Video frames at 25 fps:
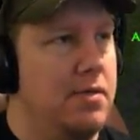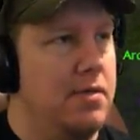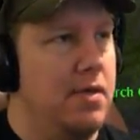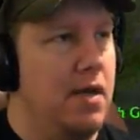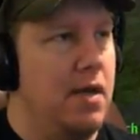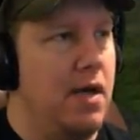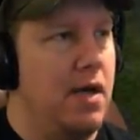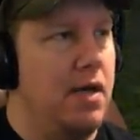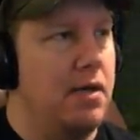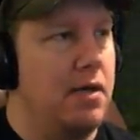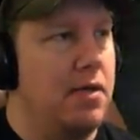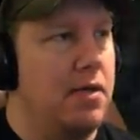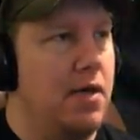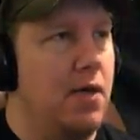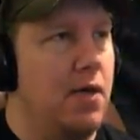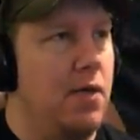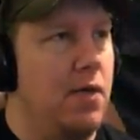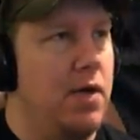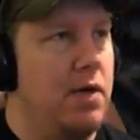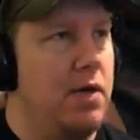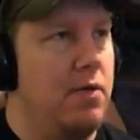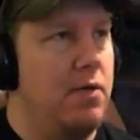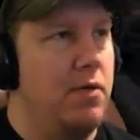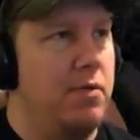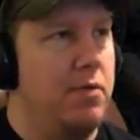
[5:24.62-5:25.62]
I'll go
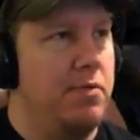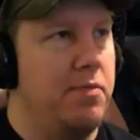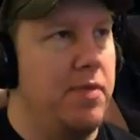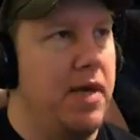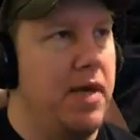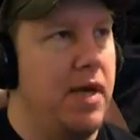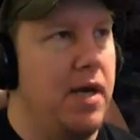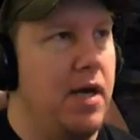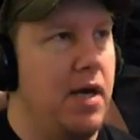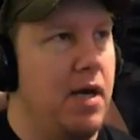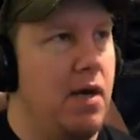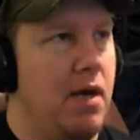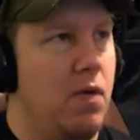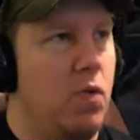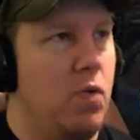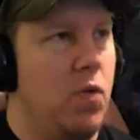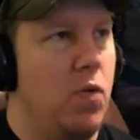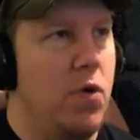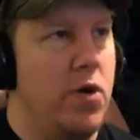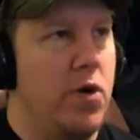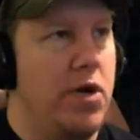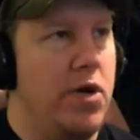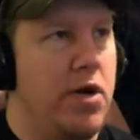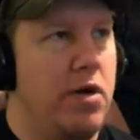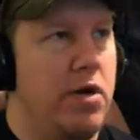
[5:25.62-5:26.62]
in with my
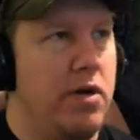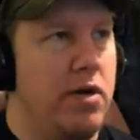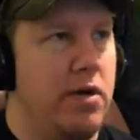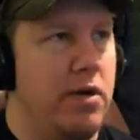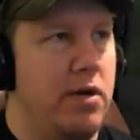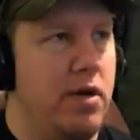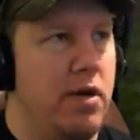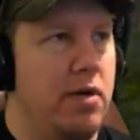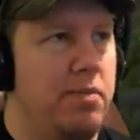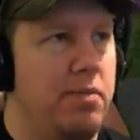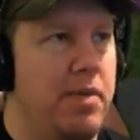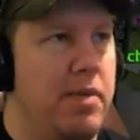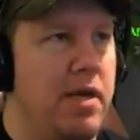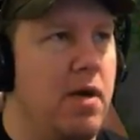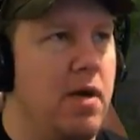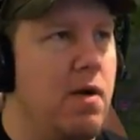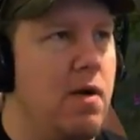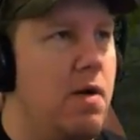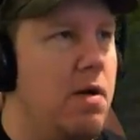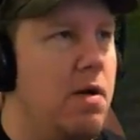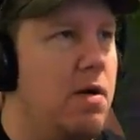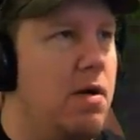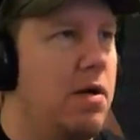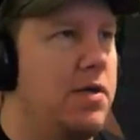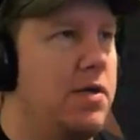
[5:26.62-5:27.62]
warrior and I'll be
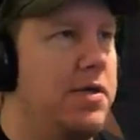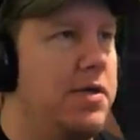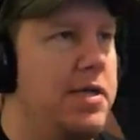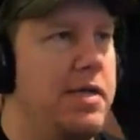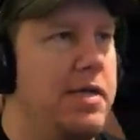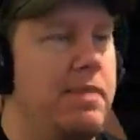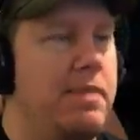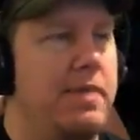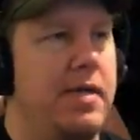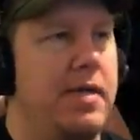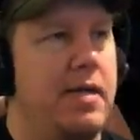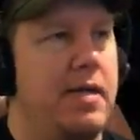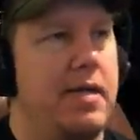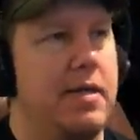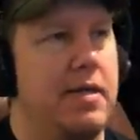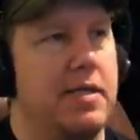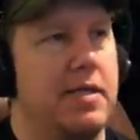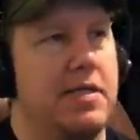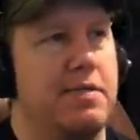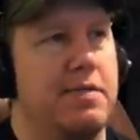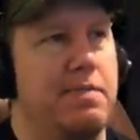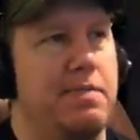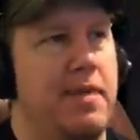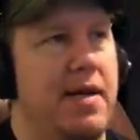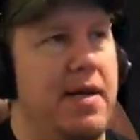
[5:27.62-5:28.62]
all DPS
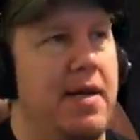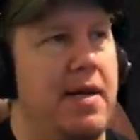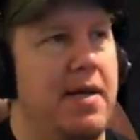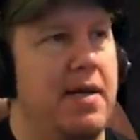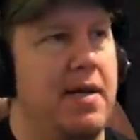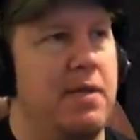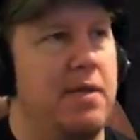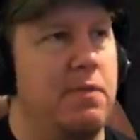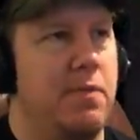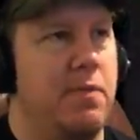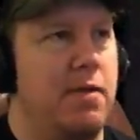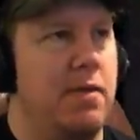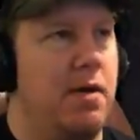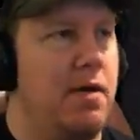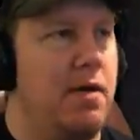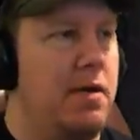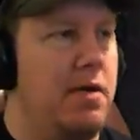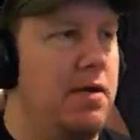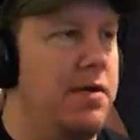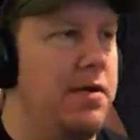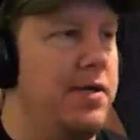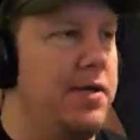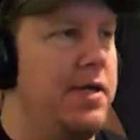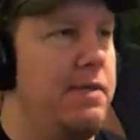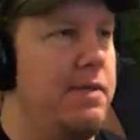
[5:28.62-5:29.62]
spec with
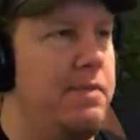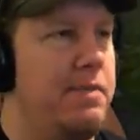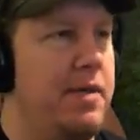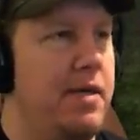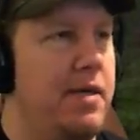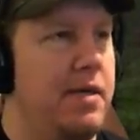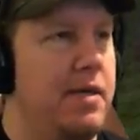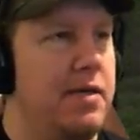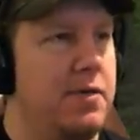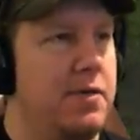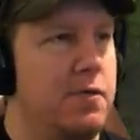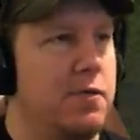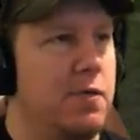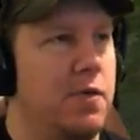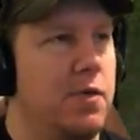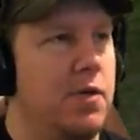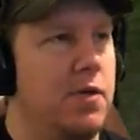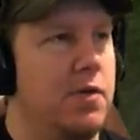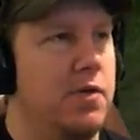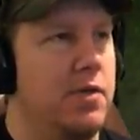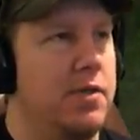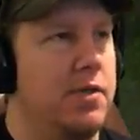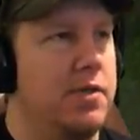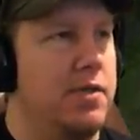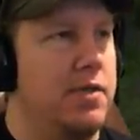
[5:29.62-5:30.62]
all DPS
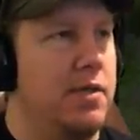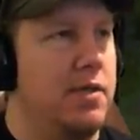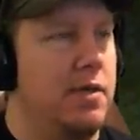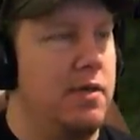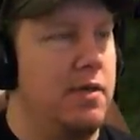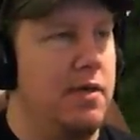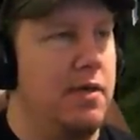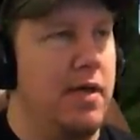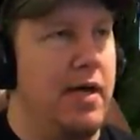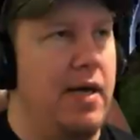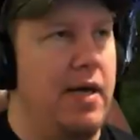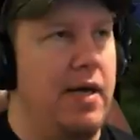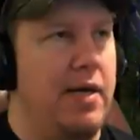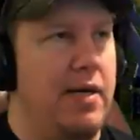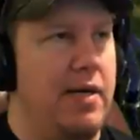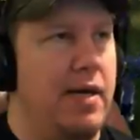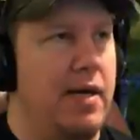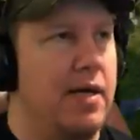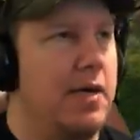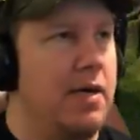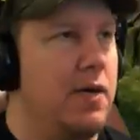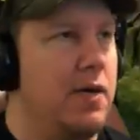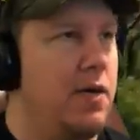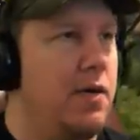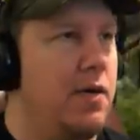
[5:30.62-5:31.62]
runes and all that. And I
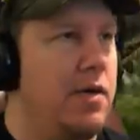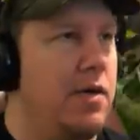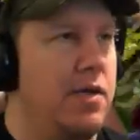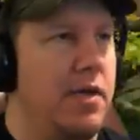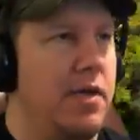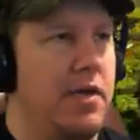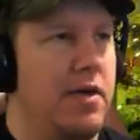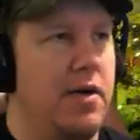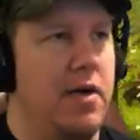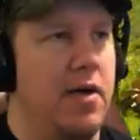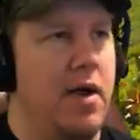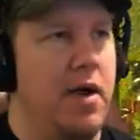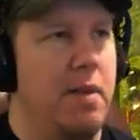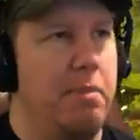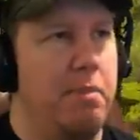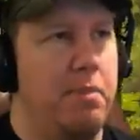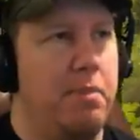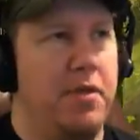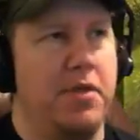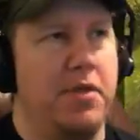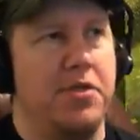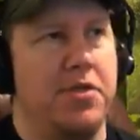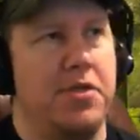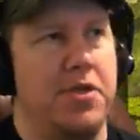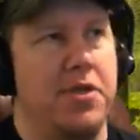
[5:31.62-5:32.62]
go in there and I
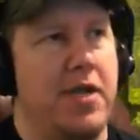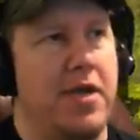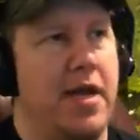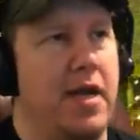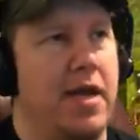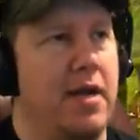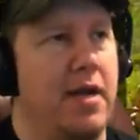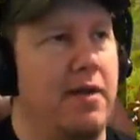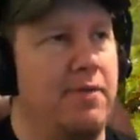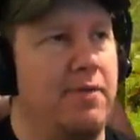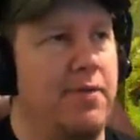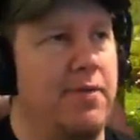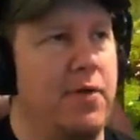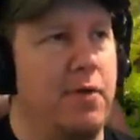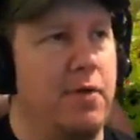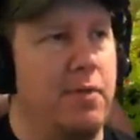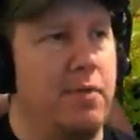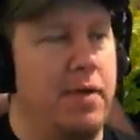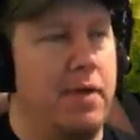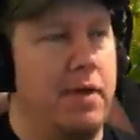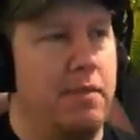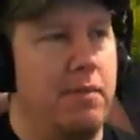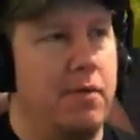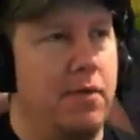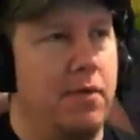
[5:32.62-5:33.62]
butcher down a few
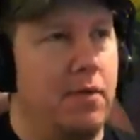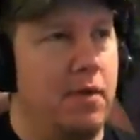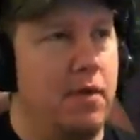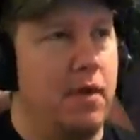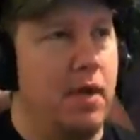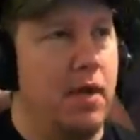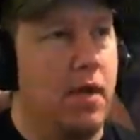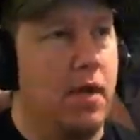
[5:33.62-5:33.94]
people.